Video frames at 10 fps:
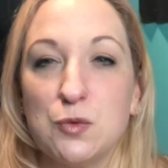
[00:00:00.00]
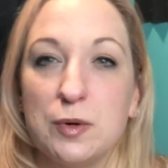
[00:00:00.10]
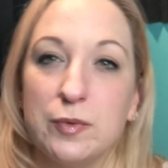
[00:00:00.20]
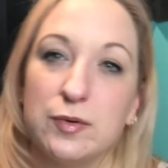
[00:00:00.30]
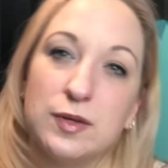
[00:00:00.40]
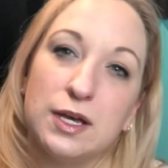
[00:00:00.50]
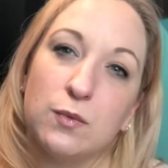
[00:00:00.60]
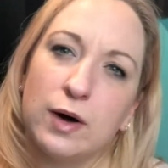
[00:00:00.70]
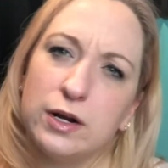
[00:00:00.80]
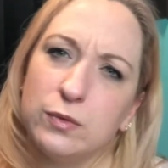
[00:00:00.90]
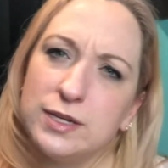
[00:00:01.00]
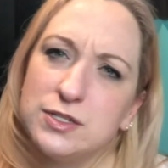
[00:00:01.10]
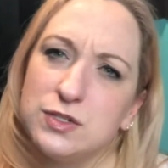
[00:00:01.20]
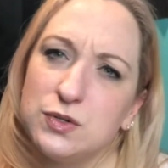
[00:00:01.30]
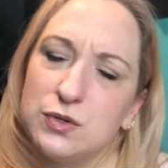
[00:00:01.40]
but we were like, why don't we
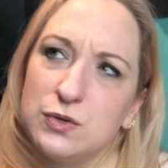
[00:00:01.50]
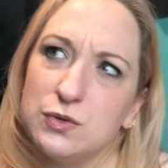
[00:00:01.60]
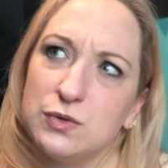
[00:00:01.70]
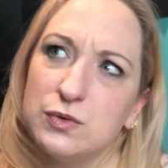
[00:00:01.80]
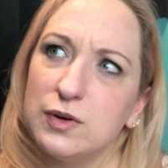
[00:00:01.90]
do?